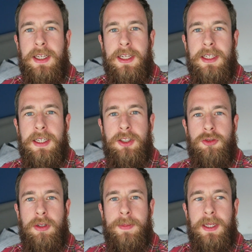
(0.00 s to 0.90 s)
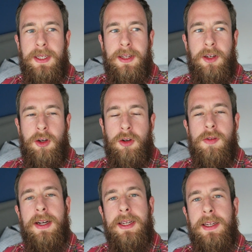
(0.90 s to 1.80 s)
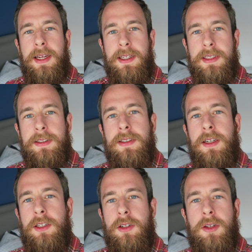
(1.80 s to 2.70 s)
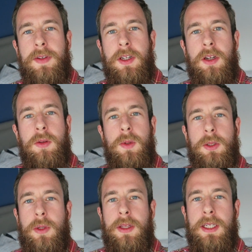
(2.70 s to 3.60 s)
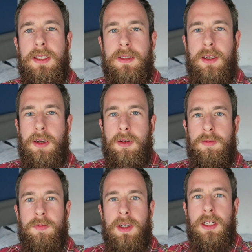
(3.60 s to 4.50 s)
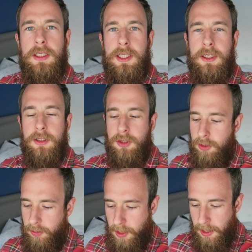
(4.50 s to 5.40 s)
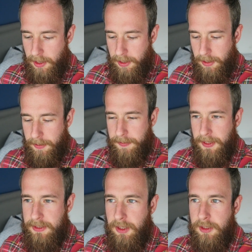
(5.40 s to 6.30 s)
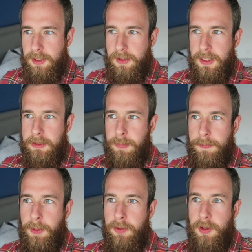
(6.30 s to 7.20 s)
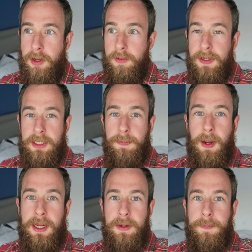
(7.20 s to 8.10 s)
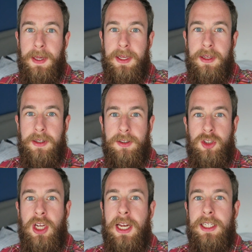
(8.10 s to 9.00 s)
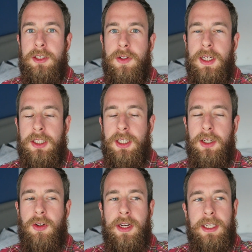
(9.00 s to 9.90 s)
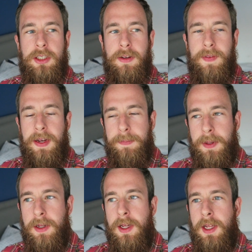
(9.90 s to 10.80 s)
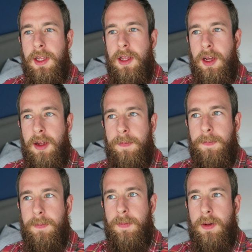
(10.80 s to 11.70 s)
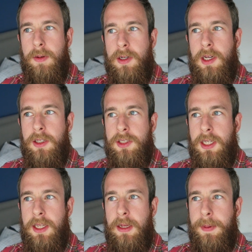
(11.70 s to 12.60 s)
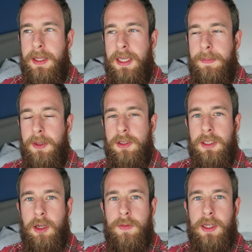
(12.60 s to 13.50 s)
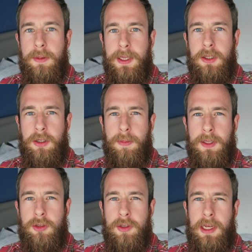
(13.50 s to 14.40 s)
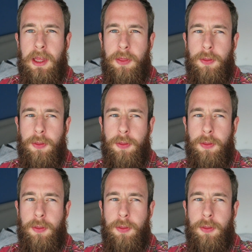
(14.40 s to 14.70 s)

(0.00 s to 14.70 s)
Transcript: getting extremely long already, and I don't even know which one of these are realistic at all. The exciting thing is my brother and I have actually planned a big challenge for next year, not an actual event, but I can't say anything about it yet because it's hopefully going to be a documentary